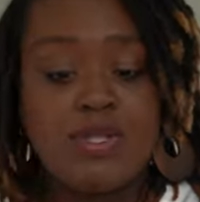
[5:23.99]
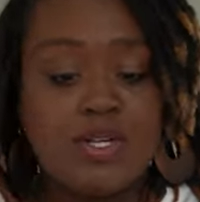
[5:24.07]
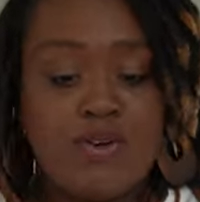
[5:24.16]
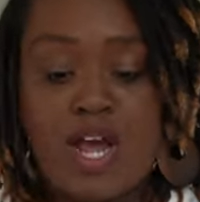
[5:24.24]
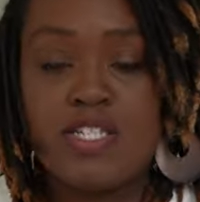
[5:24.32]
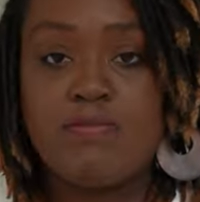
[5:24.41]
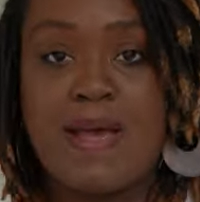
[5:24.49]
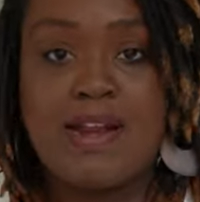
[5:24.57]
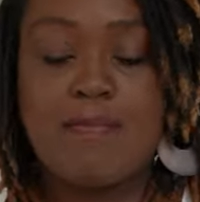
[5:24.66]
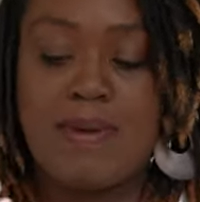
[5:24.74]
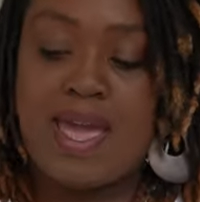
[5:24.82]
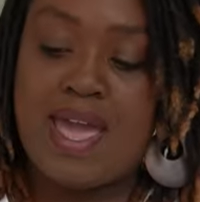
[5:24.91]
with a
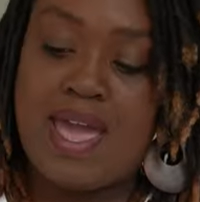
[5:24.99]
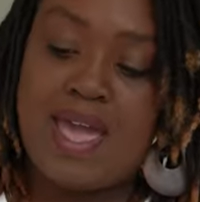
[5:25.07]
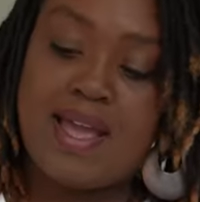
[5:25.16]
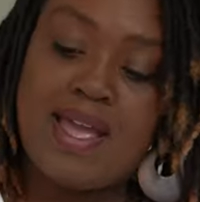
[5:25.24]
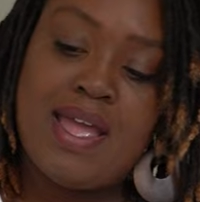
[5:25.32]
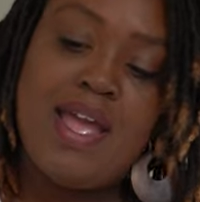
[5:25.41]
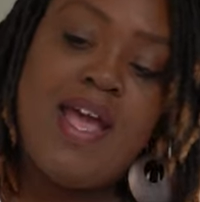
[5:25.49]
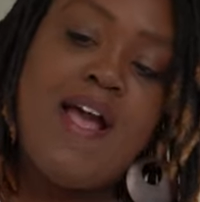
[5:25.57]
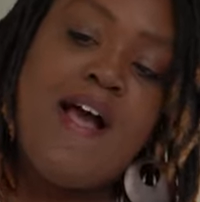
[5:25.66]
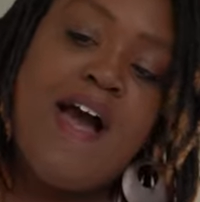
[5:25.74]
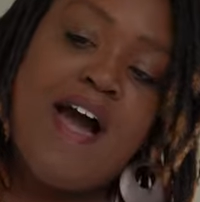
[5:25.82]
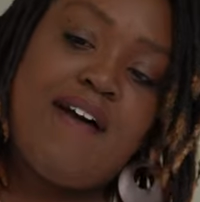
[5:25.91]
crossbody bag.
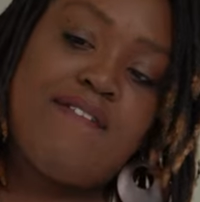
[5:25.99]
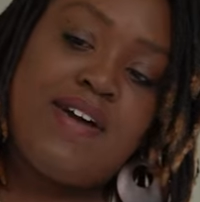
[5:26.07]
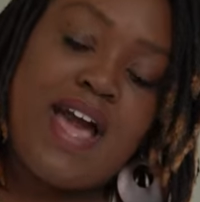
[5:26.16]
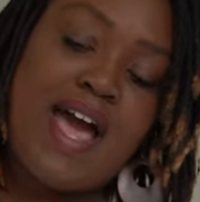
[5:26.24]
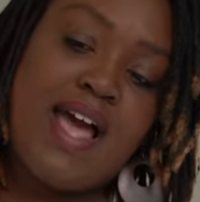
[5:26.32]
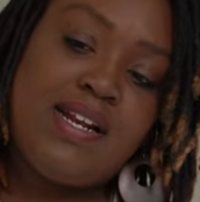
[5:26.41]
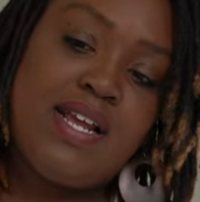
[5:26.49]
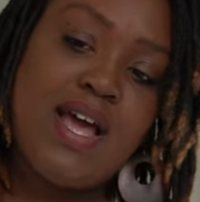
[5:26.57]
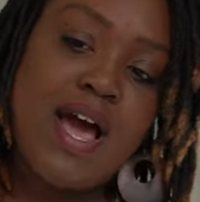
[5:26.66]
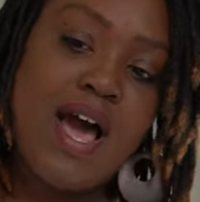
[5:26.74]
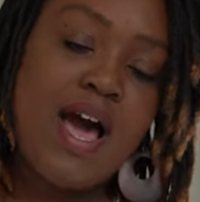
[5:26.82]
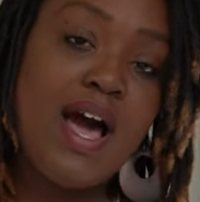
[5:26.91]
I've got
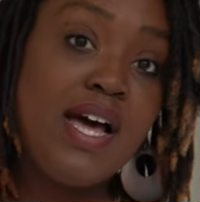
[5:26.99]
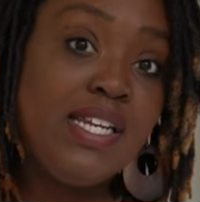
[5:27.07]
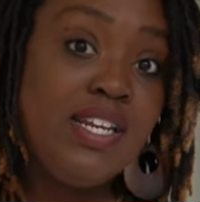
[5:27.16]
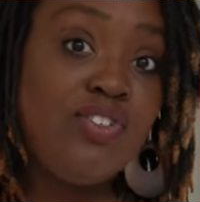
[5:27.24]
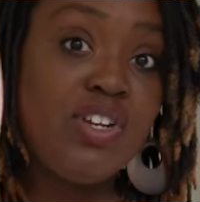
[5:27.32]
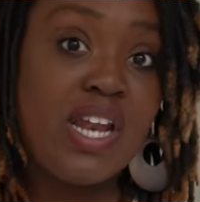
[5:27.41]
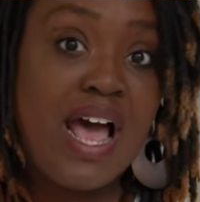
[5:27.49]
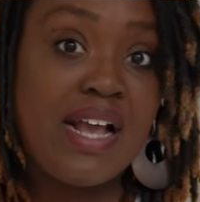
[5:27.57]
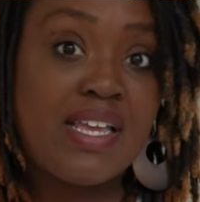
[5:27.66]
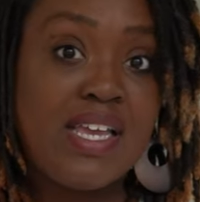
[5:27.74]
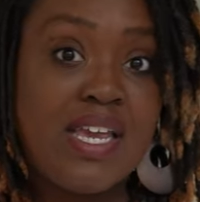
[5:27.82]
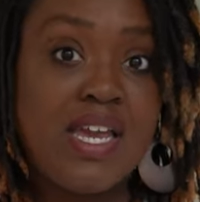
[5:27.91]
a little
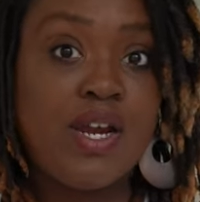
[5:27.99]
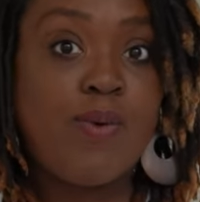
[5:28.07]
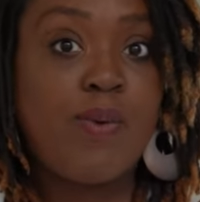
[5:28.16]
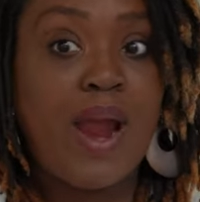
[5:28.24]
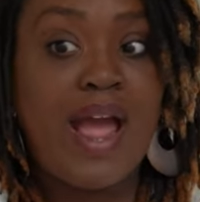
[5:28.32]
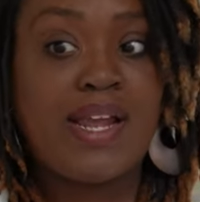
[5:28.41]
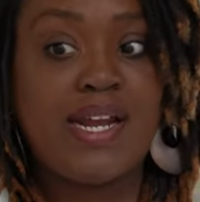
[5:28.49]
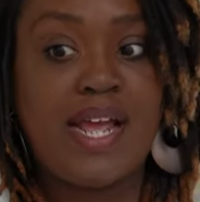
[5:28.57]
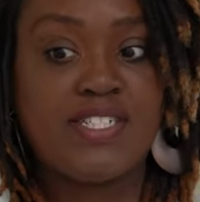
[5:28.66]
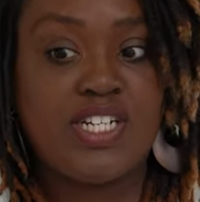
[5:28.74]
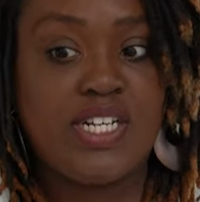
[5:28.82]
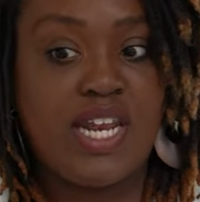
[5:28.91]
lock here where I can
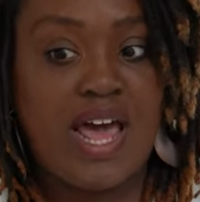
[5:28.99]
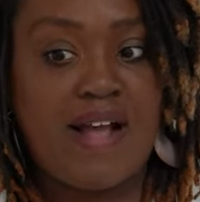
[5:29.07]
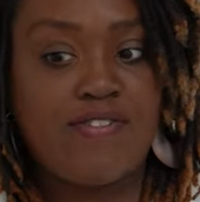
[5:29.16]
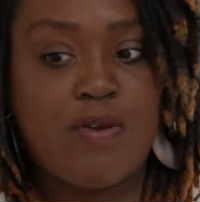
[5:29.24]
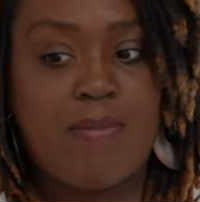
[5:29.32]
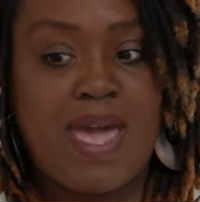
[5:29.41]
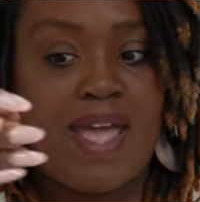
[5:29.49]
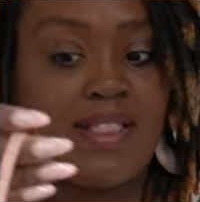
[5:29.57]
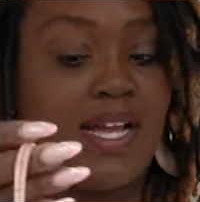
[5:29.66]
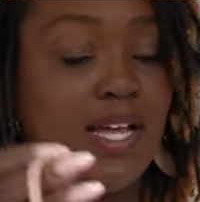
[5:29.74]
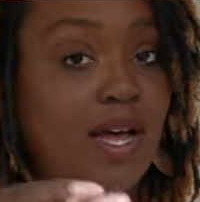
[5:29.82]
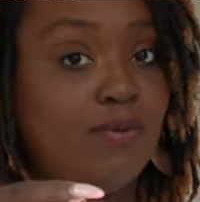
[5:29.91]
actually lock the bag
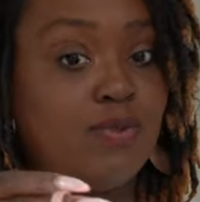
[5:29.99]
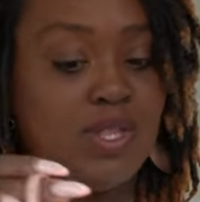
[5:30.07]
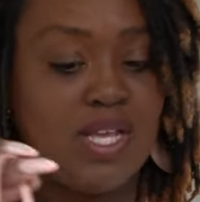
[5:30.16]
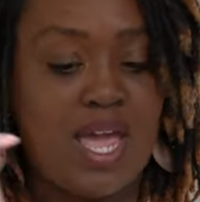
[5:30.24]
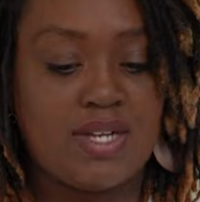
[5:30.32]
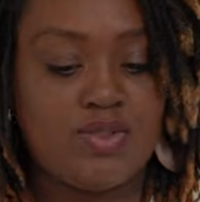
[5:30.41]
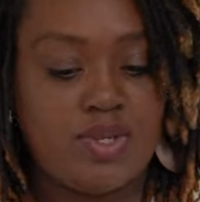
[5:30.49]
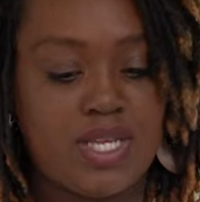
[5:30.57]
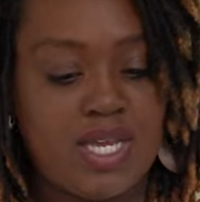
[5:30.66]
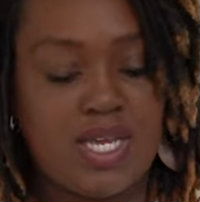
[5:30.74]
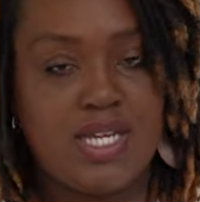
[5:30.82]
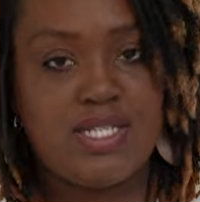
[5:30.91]
that comes with the actual
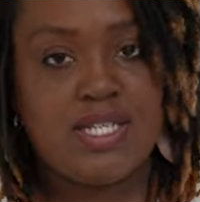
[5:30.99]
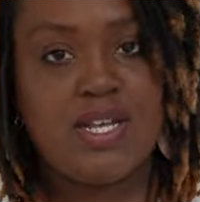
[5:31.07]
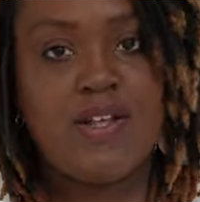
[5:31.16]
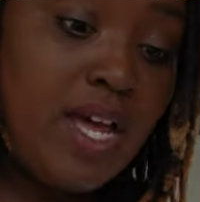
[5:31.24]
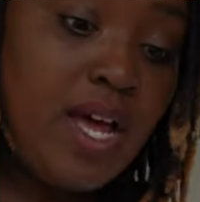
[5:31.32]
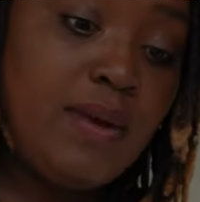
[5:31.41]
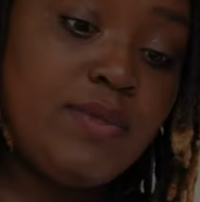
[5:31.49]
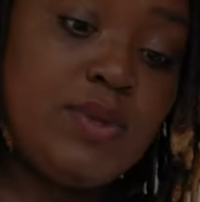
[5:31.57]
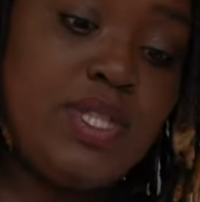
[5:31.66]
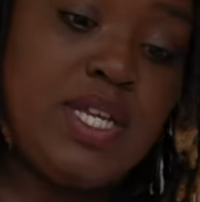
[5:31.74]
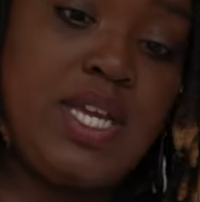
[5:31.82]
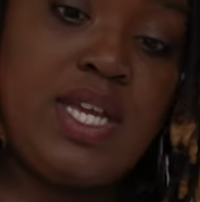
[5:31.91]
keys. Comes
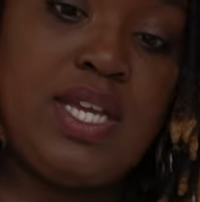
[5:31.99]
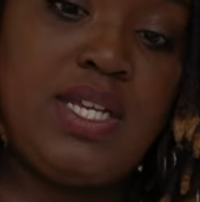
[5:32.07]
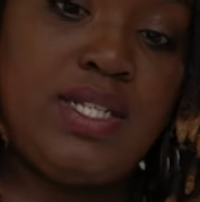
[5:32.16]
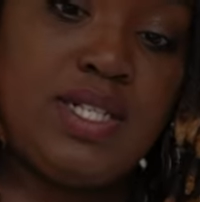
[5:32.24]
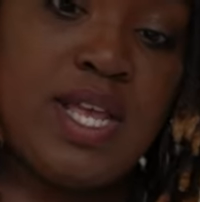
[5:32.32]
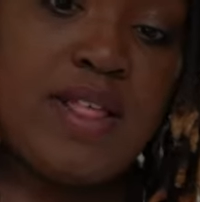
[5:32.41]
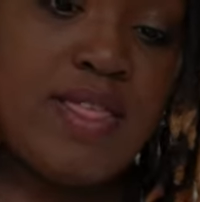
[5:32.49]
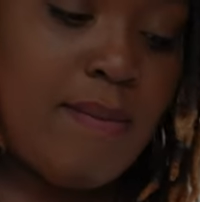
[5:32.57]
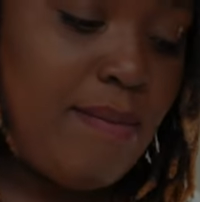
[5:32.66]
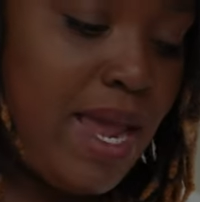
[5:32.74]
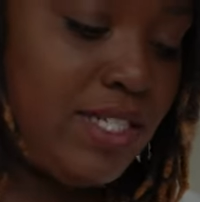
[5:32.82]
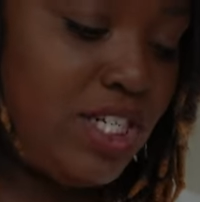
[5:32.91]
with the keys
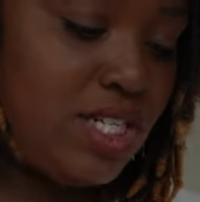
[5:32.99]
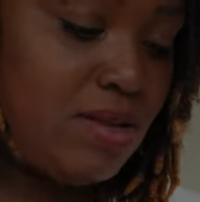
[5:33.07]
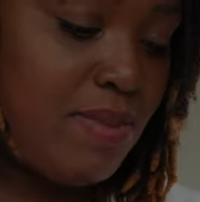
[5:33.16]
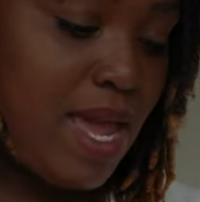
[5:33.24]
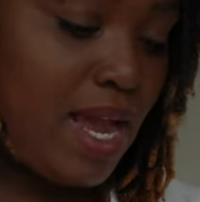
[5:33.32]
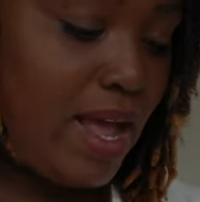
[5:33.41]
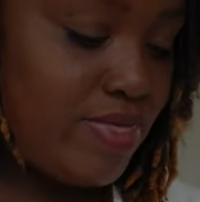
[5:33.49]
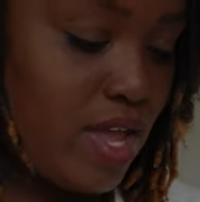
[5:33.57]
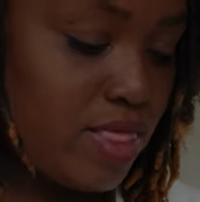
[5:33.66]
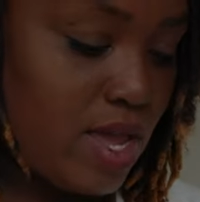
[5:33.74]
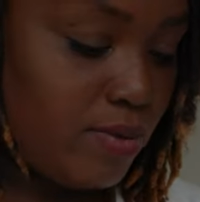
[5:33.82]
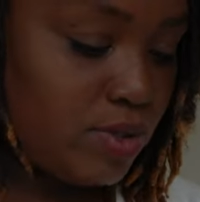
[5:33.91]
that matches the bag. I
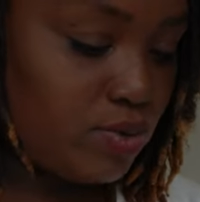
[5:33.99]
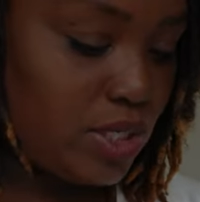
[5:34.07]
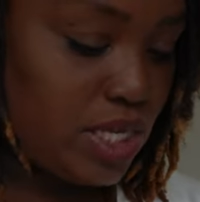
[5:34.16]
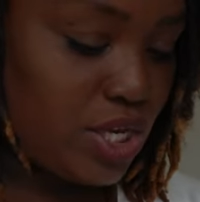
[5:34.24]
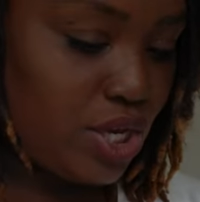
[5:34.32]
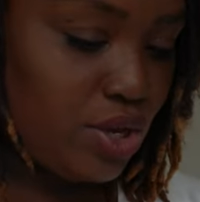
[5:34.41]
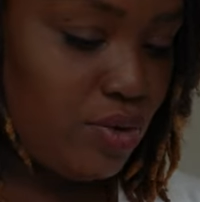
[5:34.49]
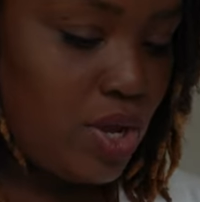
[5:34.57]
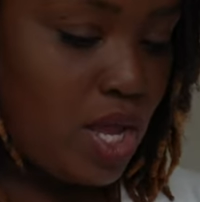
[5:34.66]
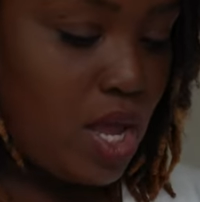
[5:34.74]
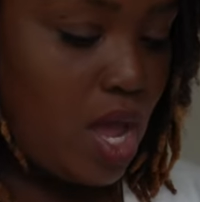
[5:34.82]
thought that was really cute.